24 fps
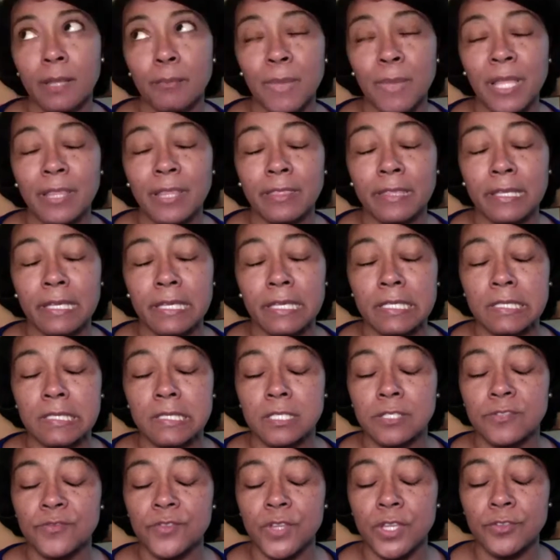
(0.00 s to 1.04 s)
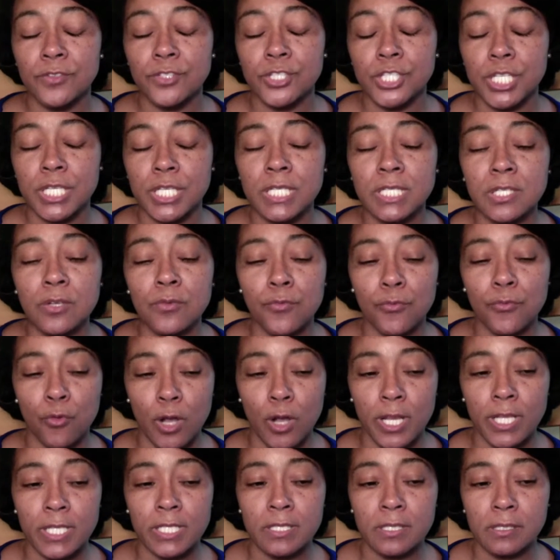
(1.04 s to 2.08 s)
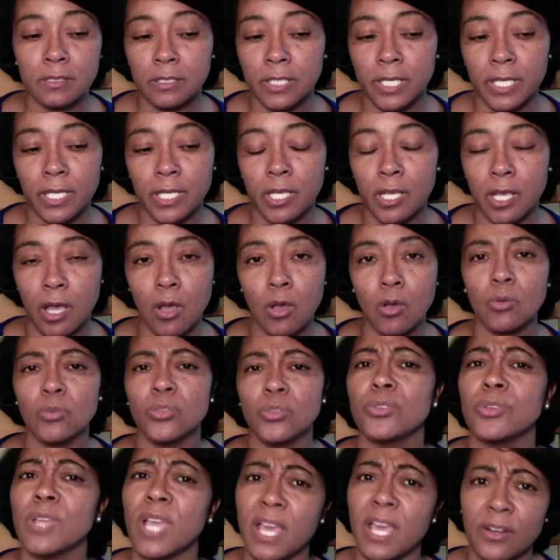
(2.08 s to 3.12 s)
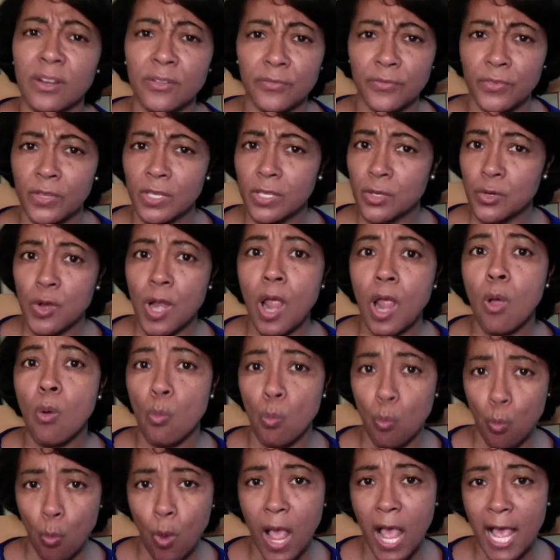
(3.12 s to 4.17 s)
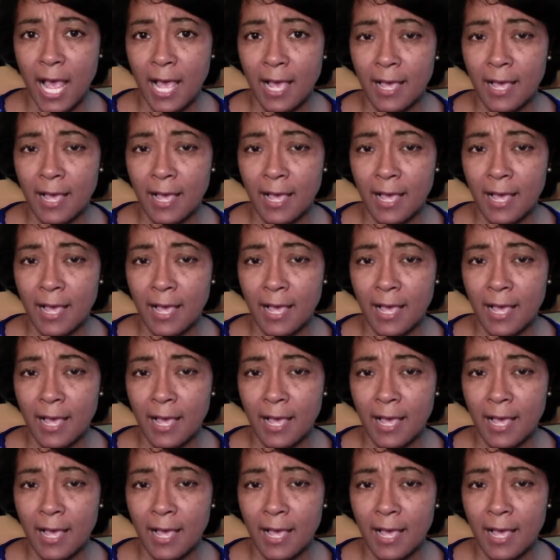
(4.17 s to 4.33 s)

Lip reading: my thing is, if she's afraid to let go, you got to figure out why.